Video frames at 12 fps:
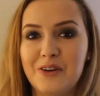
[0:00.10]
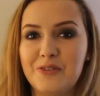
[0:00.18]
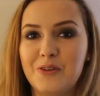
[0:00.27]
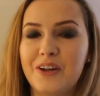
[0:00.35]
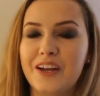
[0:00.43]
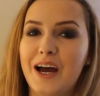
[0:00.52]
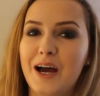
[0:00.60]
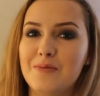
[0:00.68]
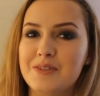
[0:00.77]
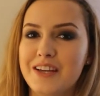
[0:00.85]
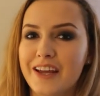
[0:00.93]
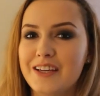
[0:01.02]
everyone,
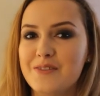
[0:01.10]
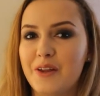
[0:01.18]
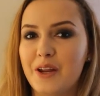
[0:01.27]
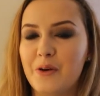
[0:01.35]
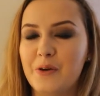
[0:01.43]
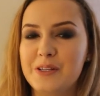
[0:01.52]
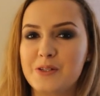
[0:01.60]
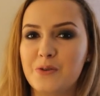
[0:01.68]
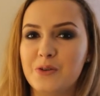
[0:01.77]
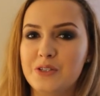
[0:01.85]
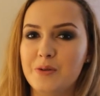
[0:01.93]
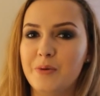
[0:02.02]
today's video is
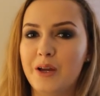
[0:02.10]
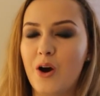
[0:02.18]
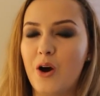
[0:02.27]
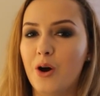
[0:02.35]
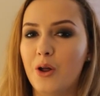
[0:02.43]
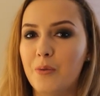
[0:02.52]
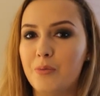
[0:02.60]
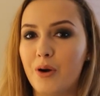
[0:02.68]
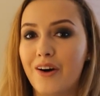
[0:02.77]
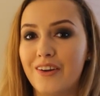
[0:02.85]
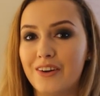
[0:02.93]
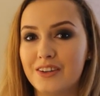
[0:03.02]
going to be on
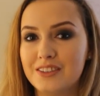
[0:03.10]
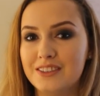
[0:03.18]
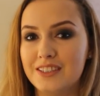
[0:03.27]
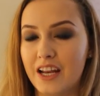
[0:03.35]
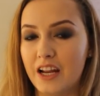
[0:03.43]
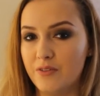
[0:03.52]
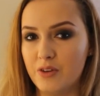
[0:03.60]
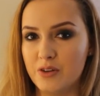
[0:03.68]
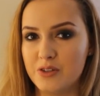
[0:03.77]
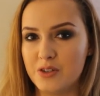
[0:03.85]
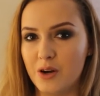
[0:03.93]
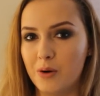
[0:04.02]
products that I've
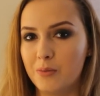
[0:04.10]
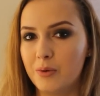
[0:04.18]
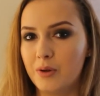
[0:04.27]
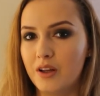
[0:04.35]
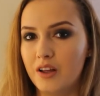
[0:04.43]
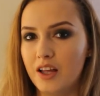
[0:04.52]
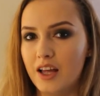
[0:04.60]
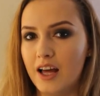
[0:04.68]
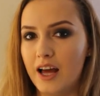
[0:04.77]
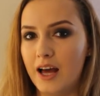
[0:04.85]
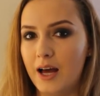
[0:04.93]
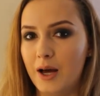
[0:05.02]
used up.
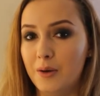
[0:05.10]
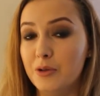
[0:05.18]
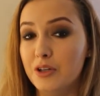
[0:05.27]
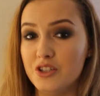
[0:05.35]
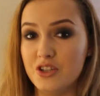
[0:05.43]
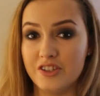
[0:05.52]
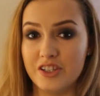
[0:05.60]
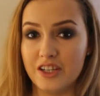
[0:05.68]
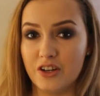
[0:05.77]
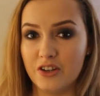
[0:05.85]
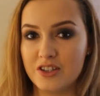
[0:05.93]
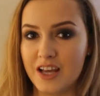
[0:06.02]
It's usually a
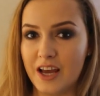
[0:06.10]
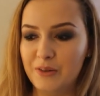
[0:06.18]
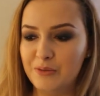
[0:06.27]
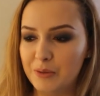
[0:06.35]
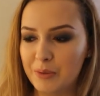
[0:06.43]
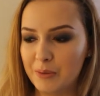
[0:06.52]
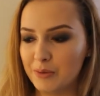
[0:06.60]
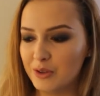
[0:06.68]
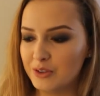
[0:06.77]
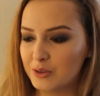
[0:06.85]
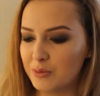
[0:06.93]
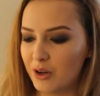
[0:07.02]
good sign when people
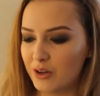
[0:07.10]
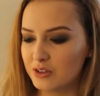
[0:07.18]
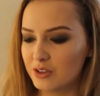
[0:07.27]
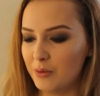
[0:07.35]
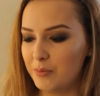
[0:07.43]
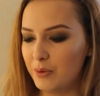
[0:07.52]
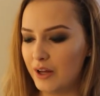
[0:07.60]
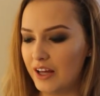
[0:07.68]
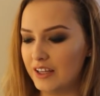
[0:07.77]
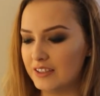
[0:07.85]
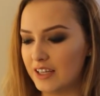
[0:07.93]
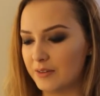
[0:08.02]
use a product up,
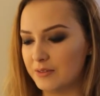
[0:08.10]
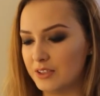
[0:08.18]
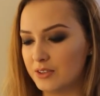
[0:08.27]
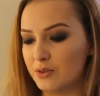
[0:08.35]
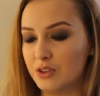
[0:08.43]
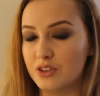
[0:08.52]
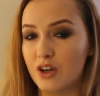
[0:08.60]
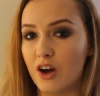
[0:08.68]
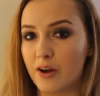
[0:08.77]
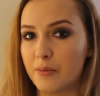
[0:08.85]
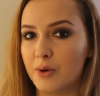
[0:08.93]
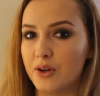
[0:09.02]
and I'm just going to
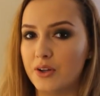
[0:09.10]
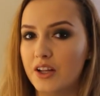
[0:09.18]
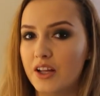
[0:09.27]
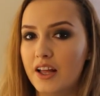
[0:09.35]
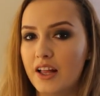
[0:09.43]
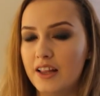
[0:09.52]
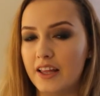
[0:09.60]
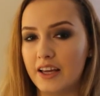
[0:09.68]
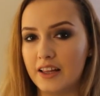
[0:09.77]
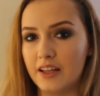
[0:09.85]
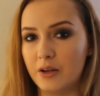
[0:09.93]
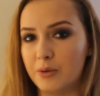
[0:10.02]
talk about a
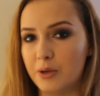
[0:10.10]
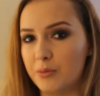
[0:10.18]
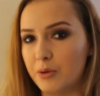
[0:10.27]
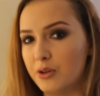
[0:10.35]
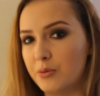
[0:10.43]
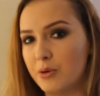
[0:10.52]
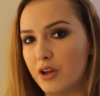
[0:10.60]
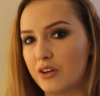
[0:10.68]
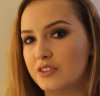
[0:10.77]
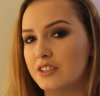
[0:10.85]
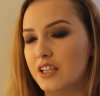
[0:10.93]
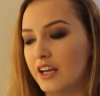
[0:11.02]
little bit about the
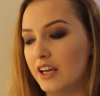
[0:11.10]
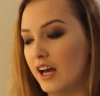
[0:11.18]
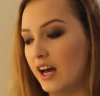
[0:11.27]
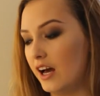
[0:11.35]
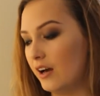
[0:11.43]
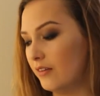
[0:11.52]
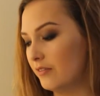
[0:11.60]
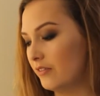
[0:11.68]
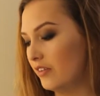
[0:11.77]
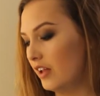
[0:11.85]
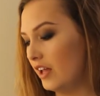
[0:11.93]
products that I have,